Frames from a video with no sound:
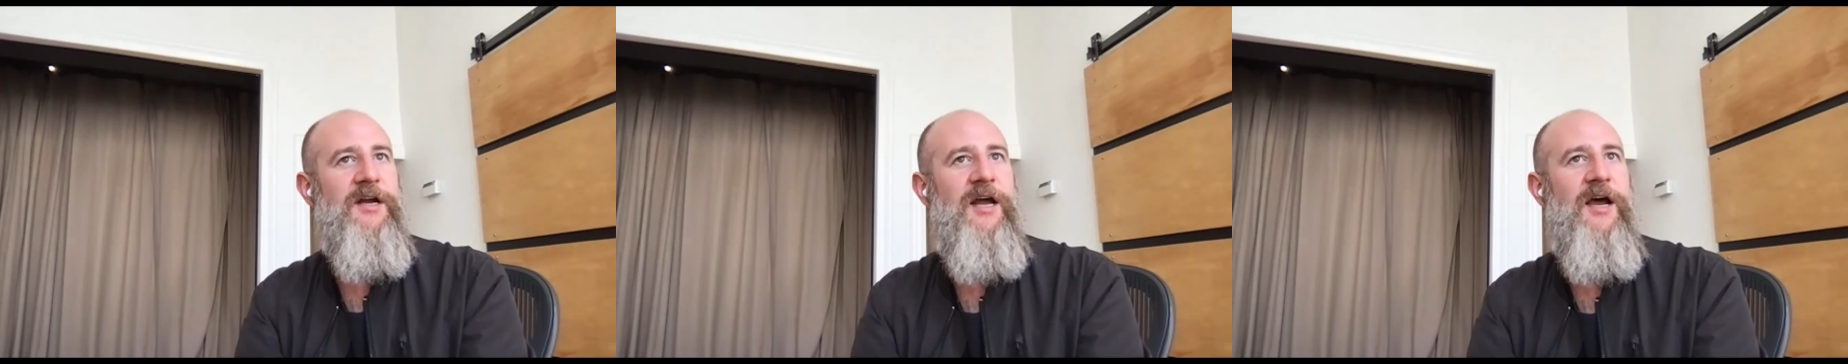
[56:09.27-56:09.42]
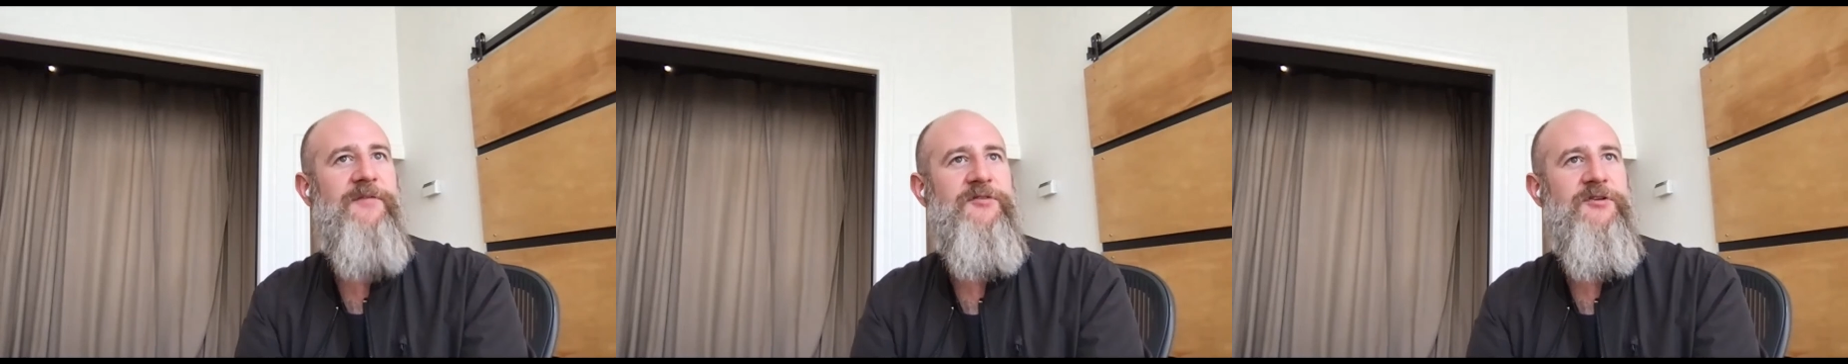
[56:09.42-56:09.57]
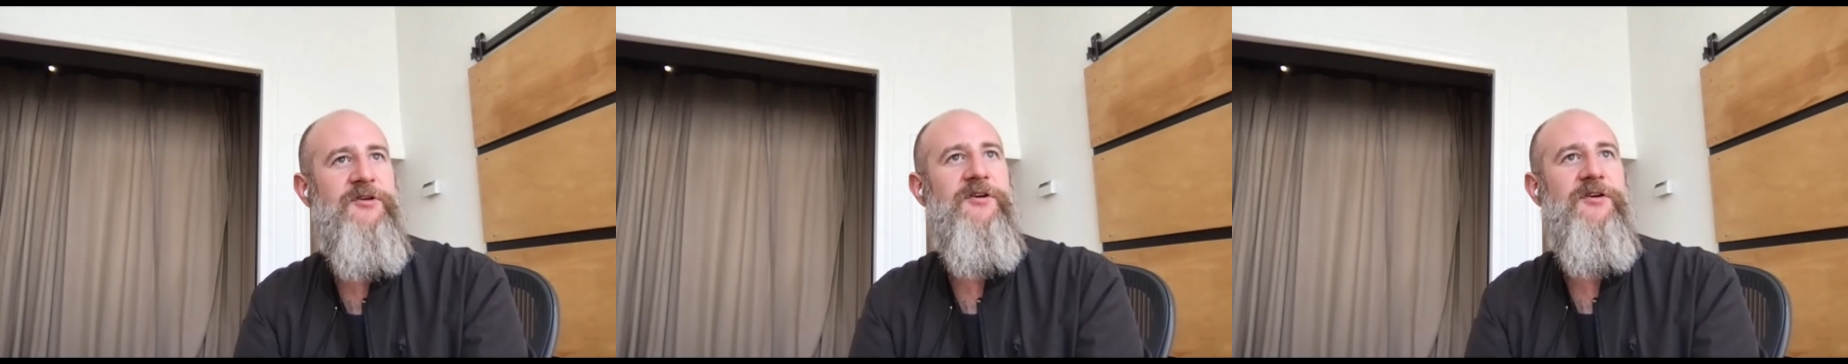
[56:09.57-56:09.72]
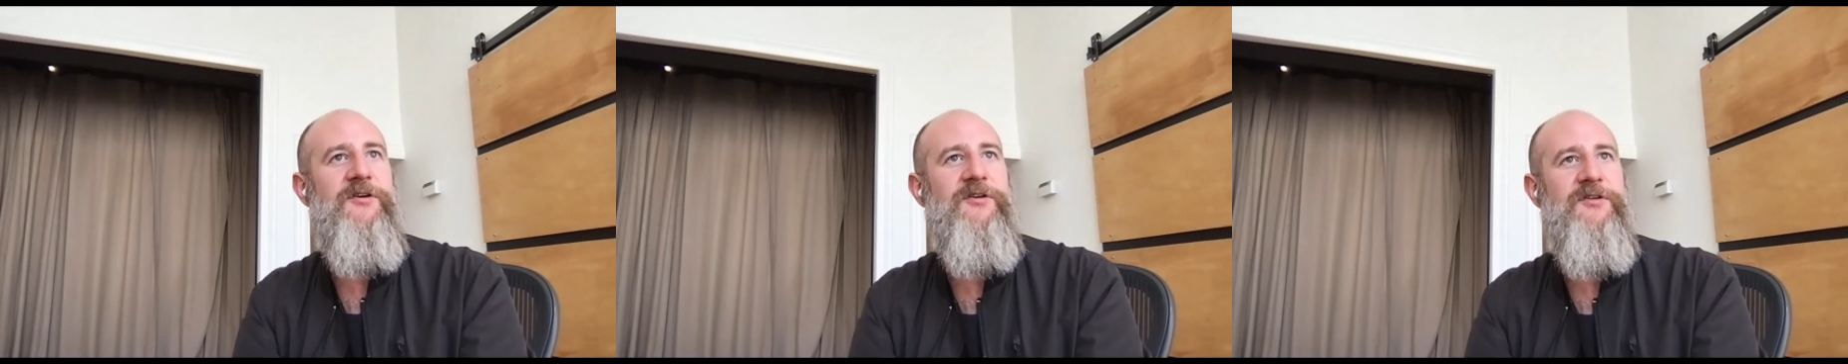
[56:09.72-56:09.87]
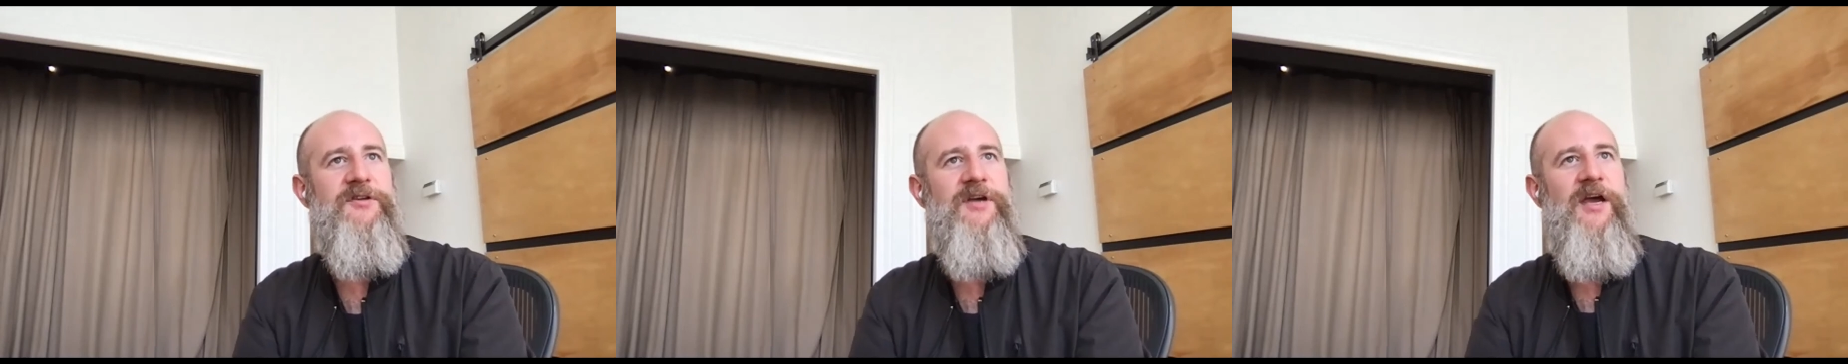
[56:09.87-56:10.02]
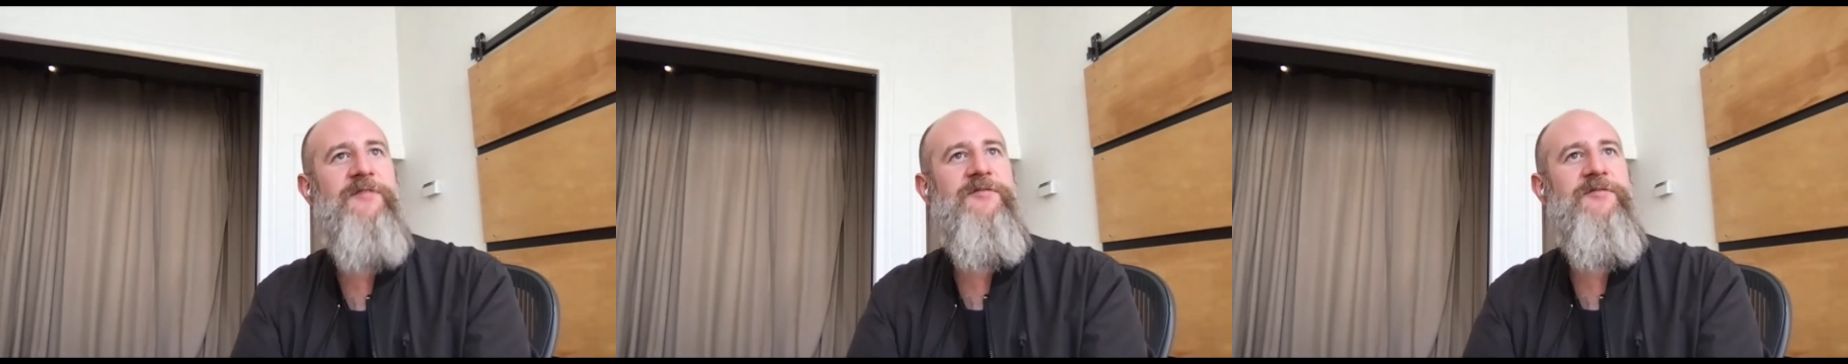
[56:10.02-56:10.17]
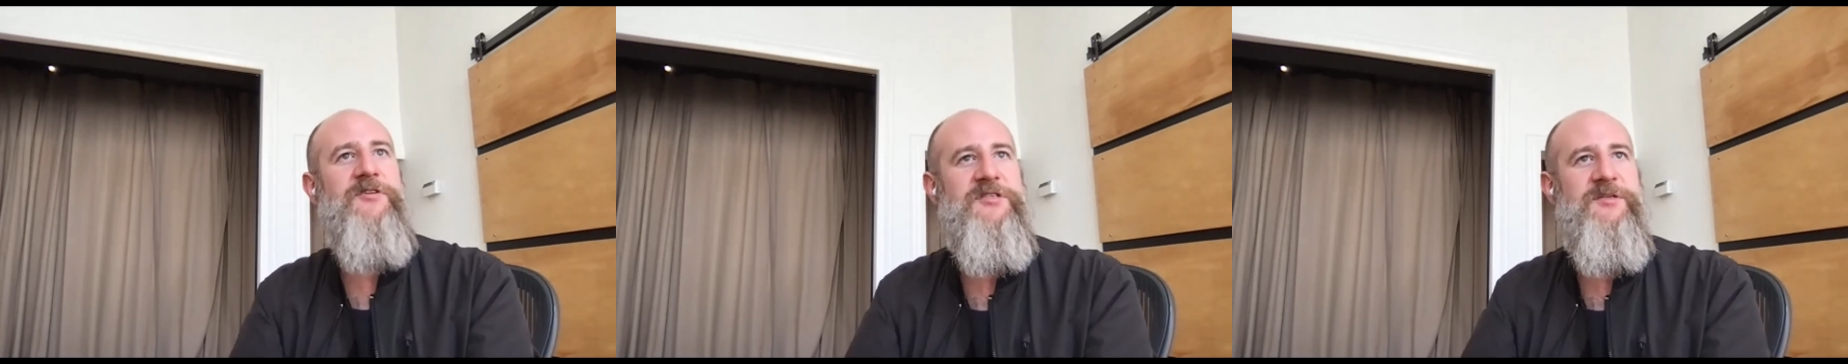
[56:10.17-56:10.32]

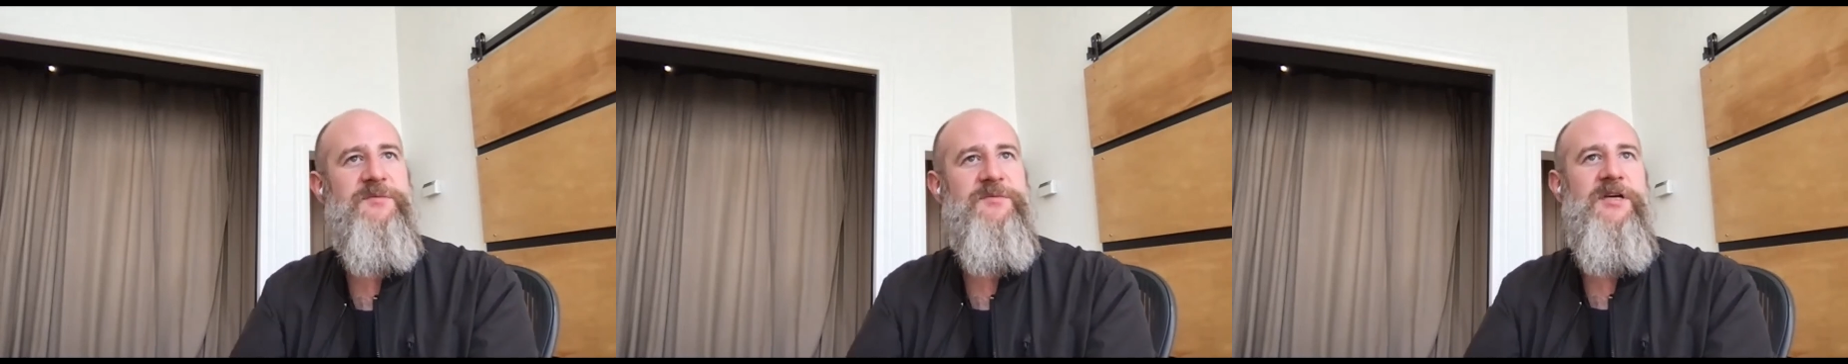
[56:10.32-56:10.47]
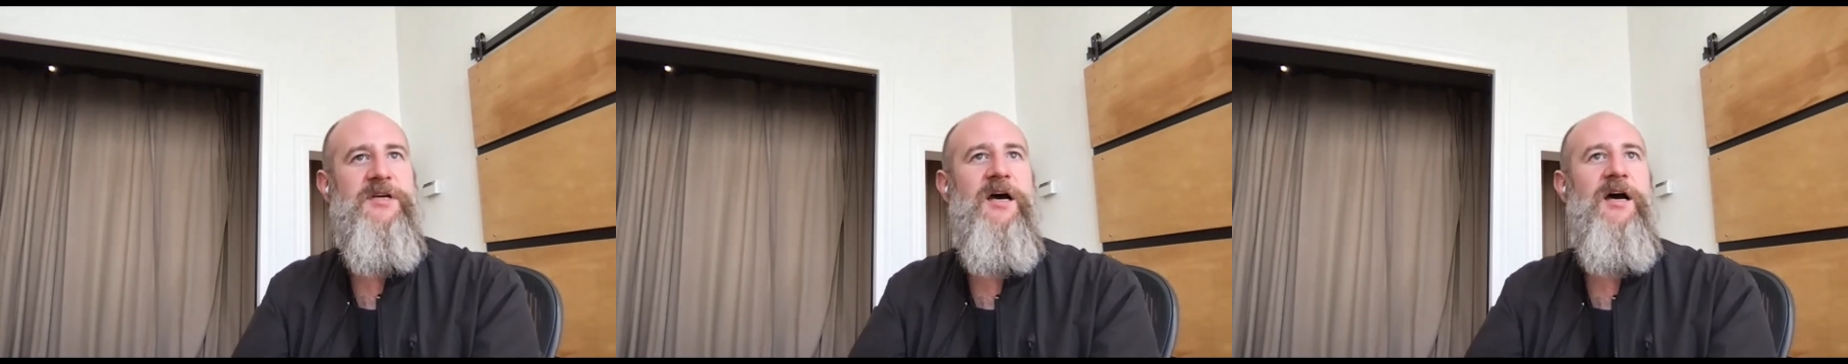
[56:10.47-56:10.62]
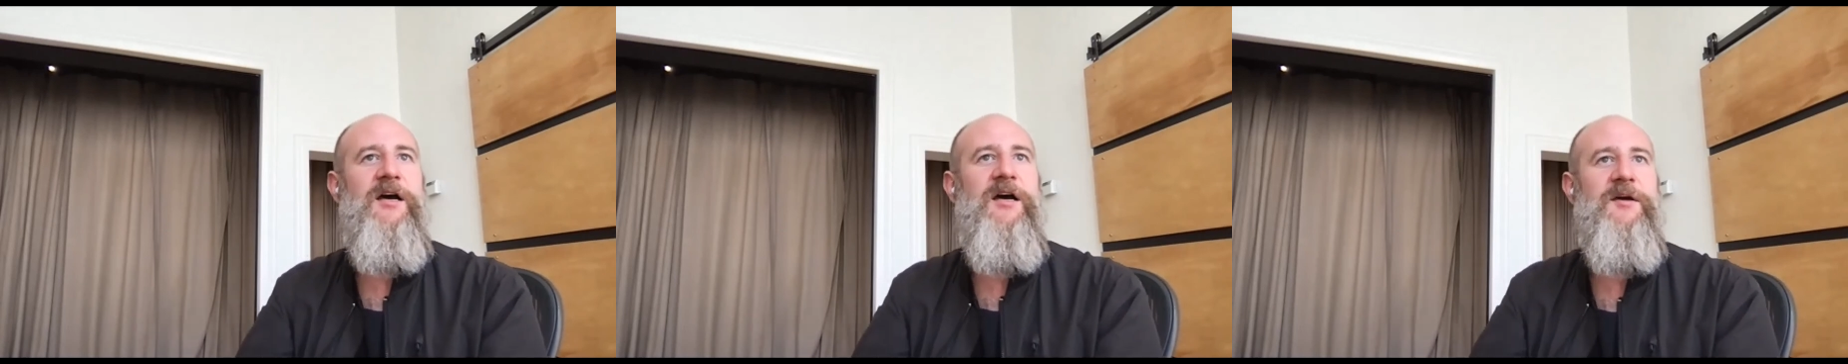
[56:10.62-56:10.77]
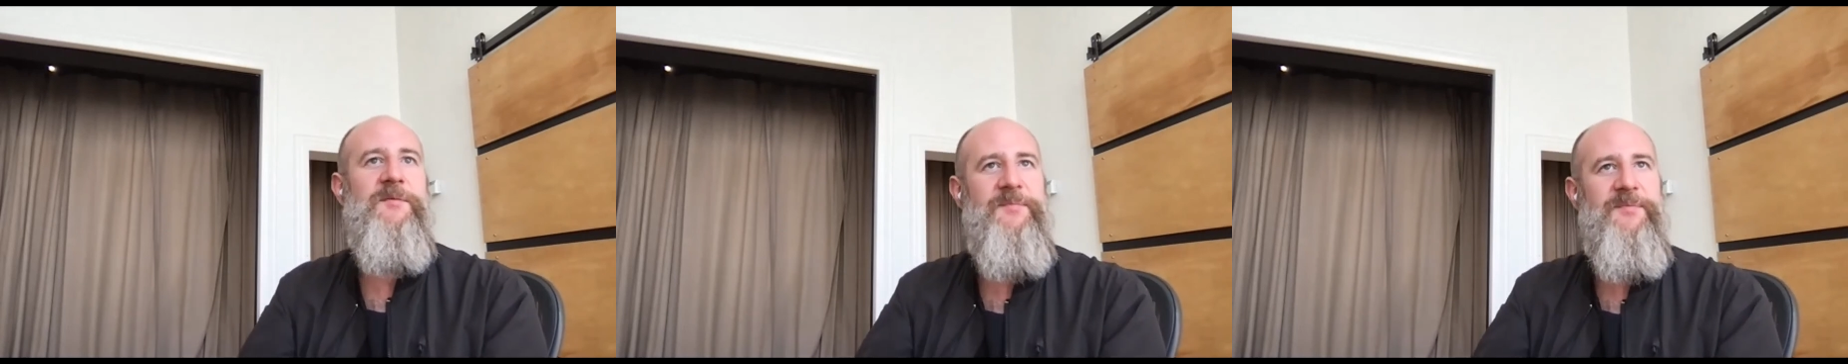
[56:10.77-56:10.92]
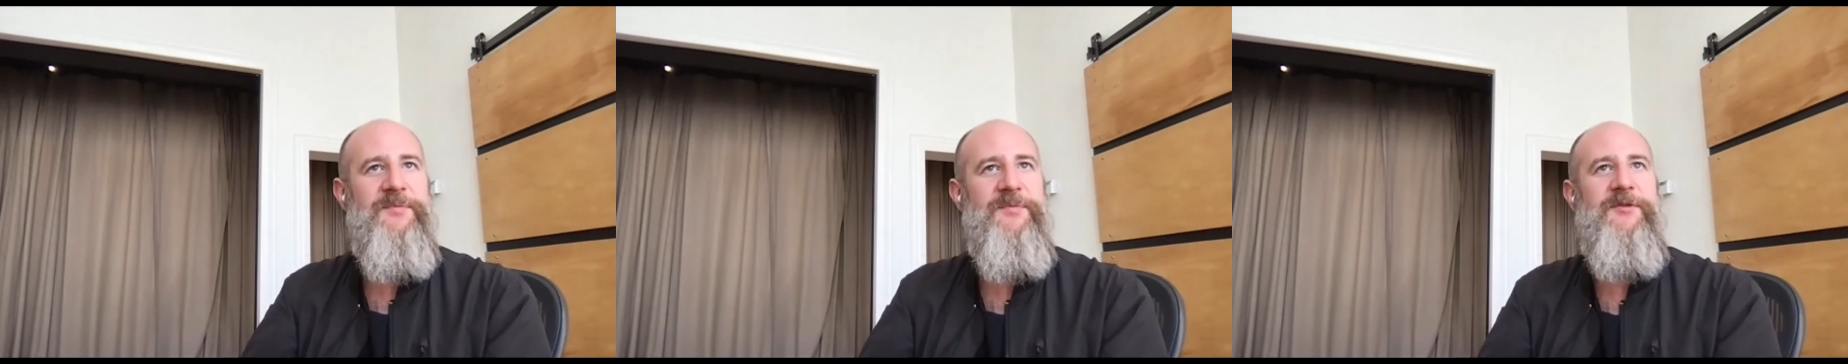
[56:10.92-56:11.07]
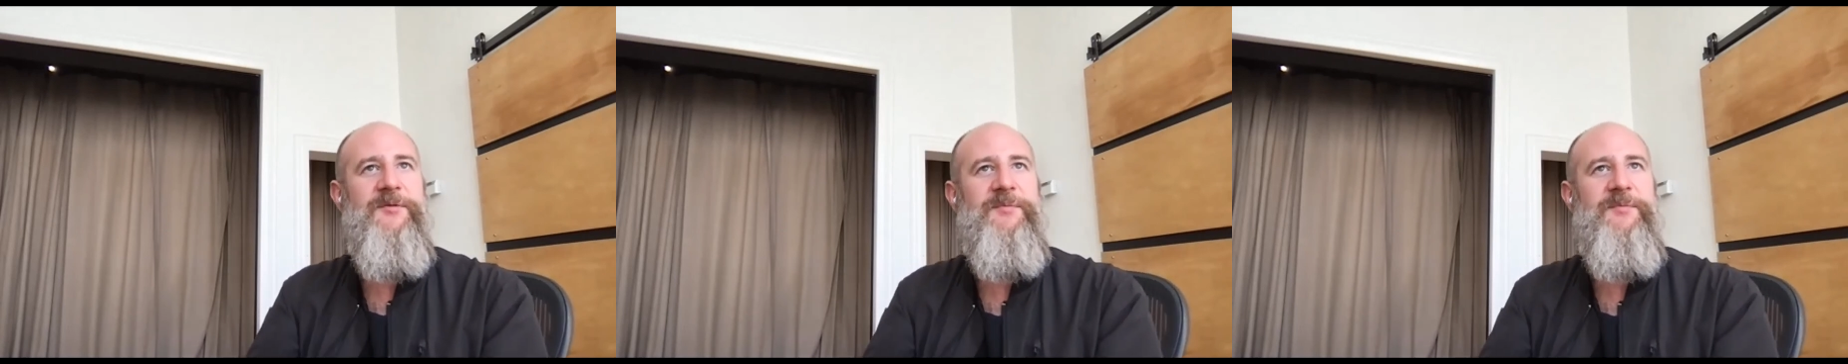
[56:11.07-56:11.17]
after some time,